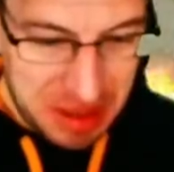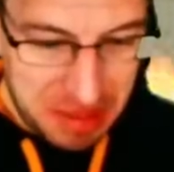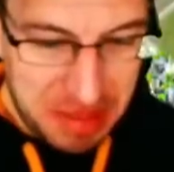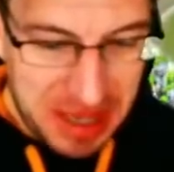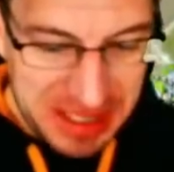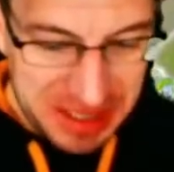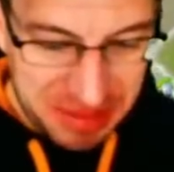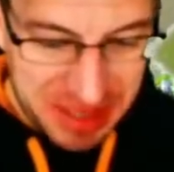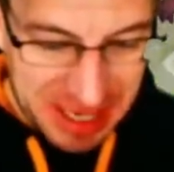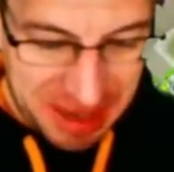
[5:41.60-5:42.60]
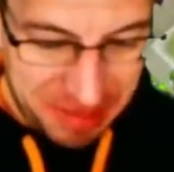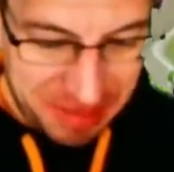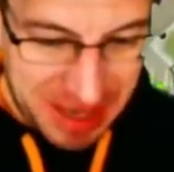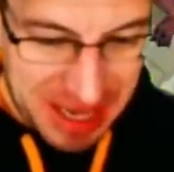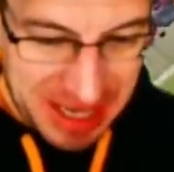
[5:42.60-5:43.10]
buy some
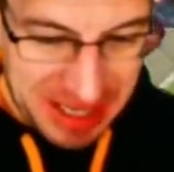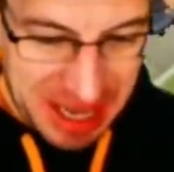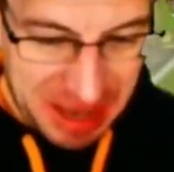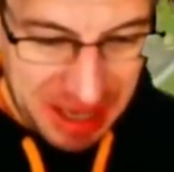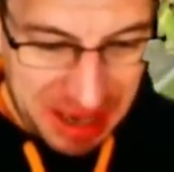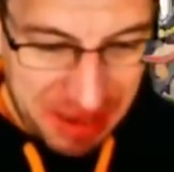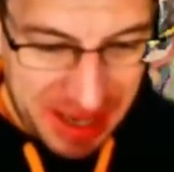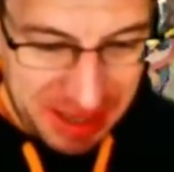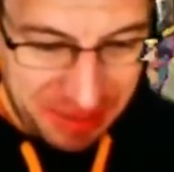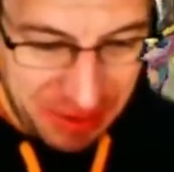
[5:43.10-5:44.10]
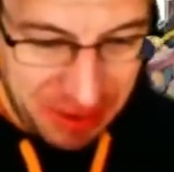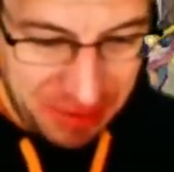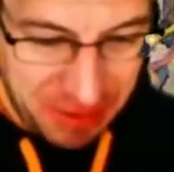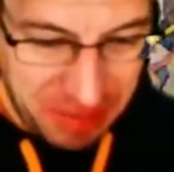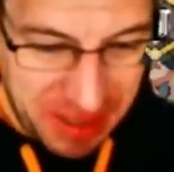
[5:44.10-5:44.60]
time. I panicked
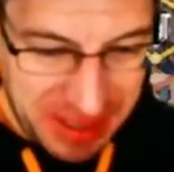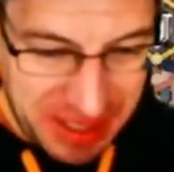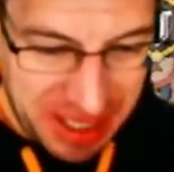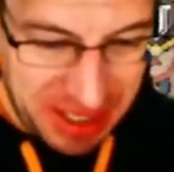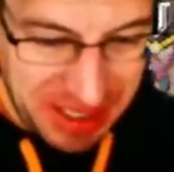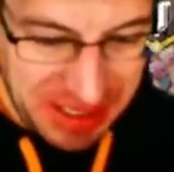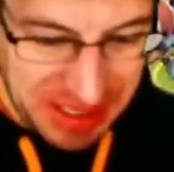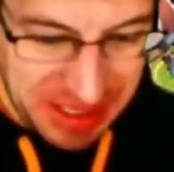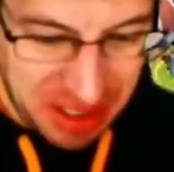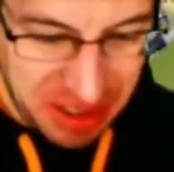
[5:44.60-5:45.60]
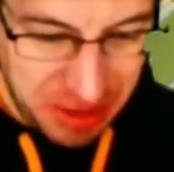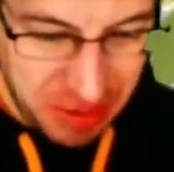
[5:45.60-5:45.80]
for a minute there and did not do